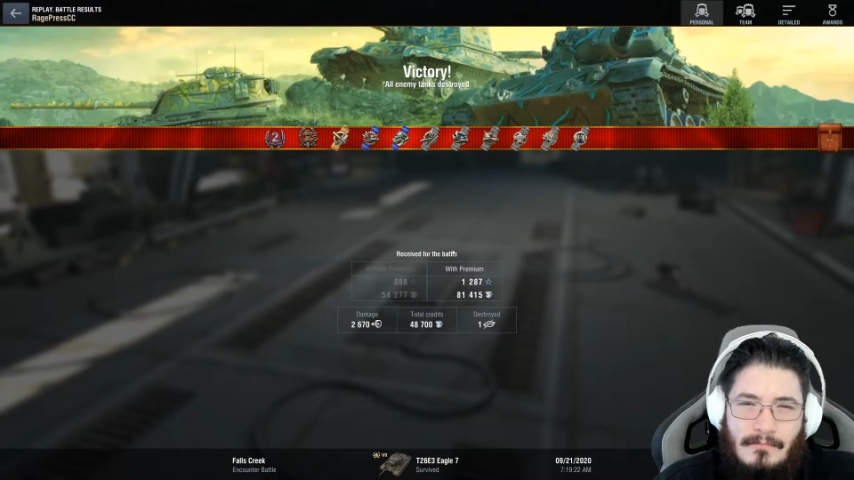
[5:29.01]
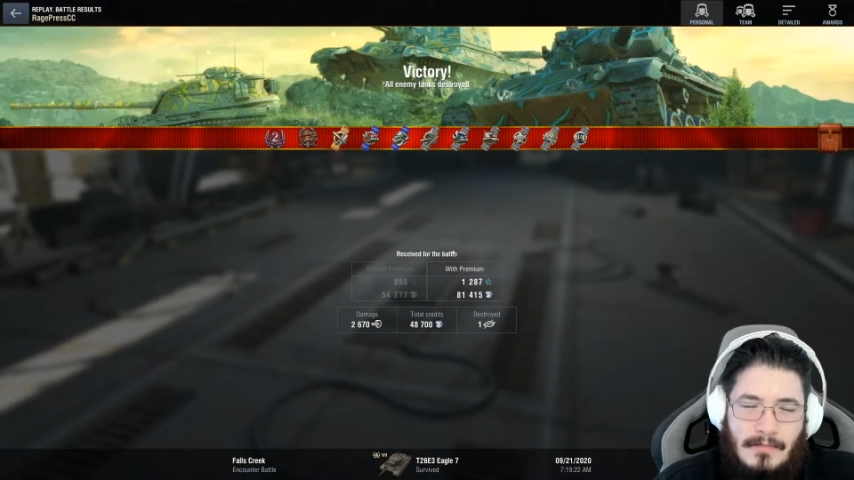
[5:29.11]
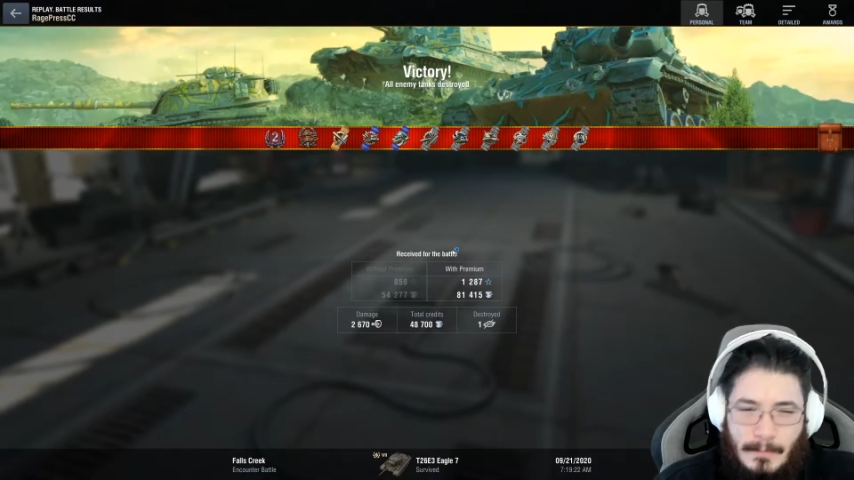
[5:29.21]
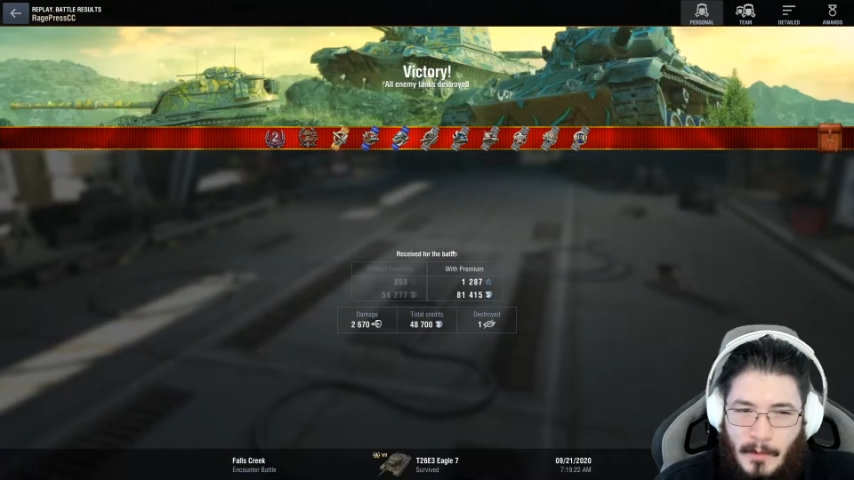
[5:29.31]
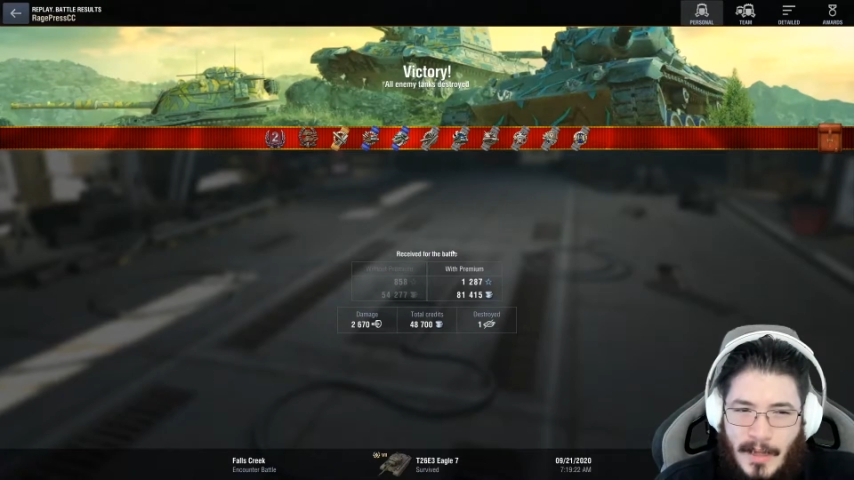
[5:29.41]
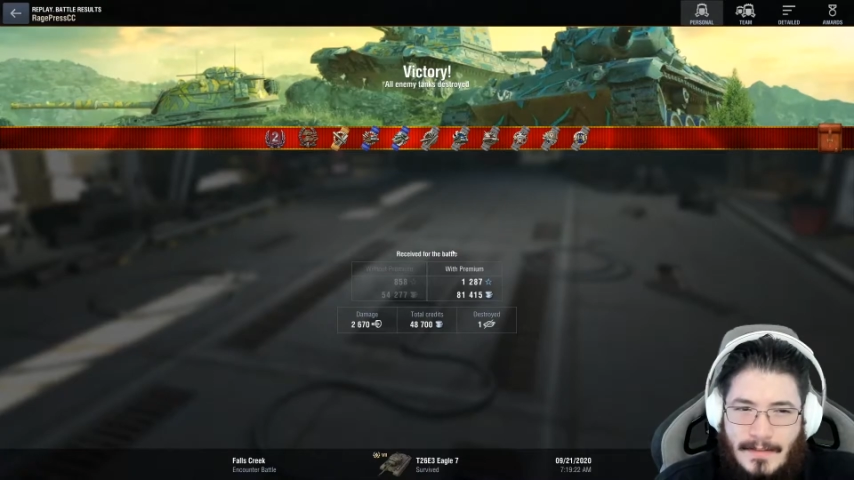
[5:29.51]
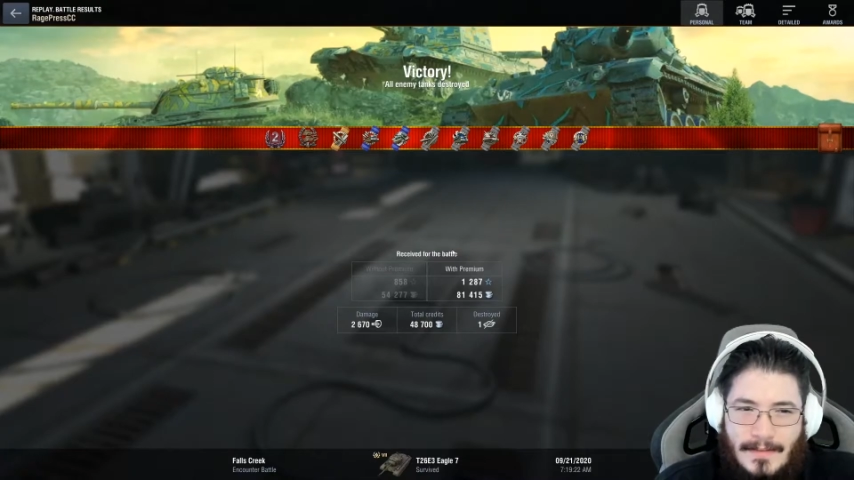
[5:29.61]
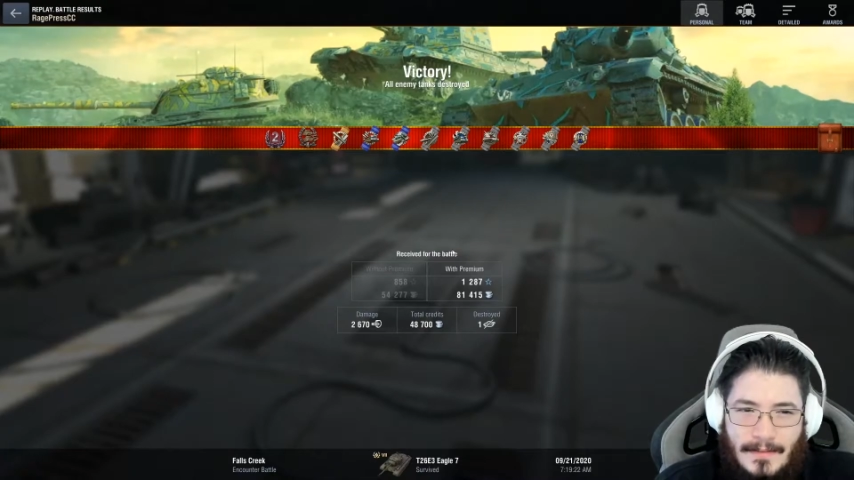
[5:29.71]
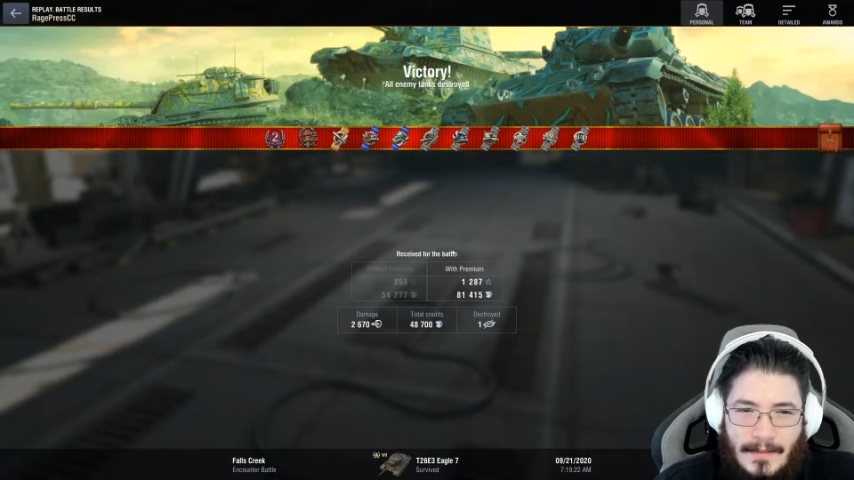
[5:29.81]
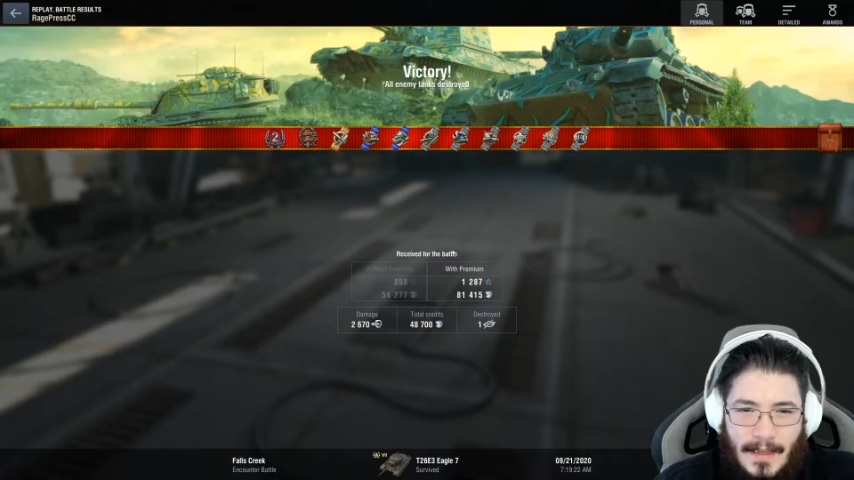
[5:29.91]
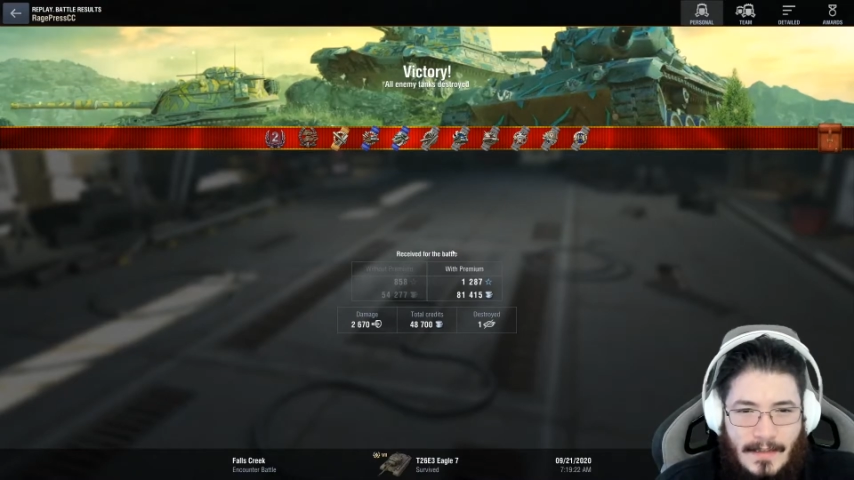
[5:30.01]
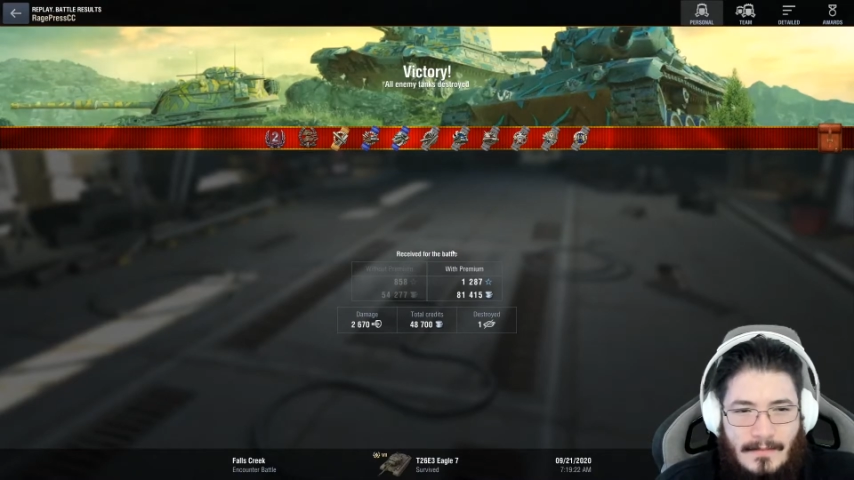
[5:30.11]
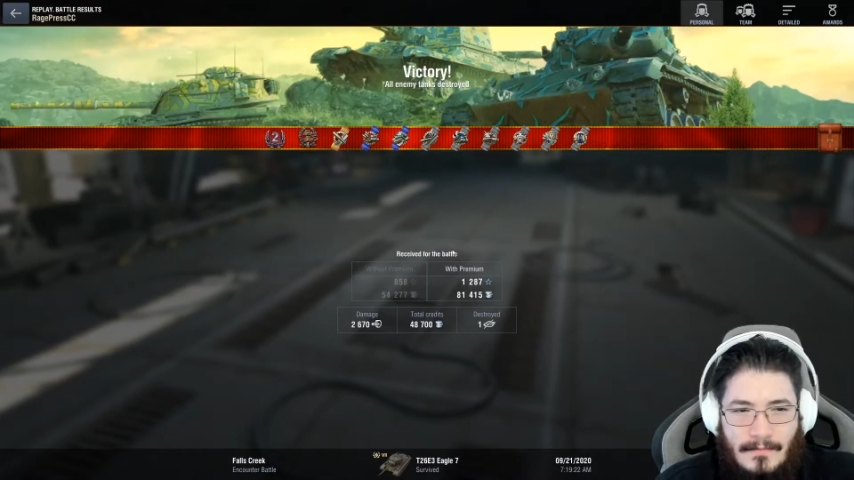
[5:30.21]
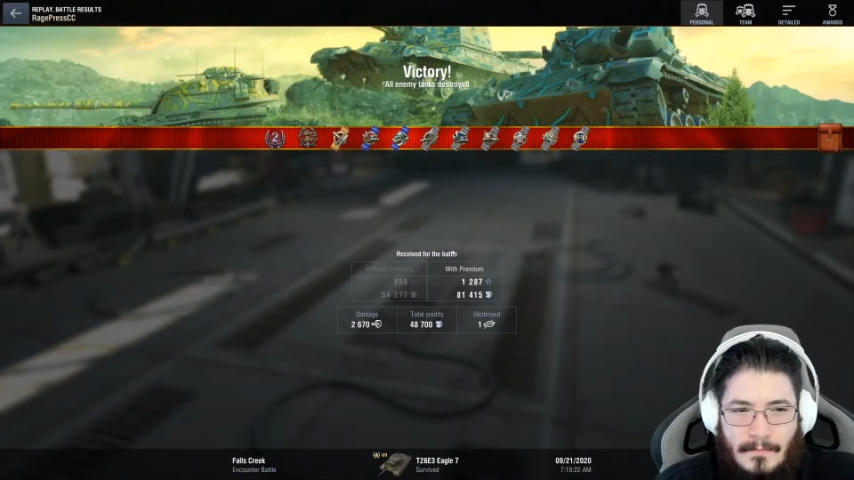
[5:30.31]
with the price. Like,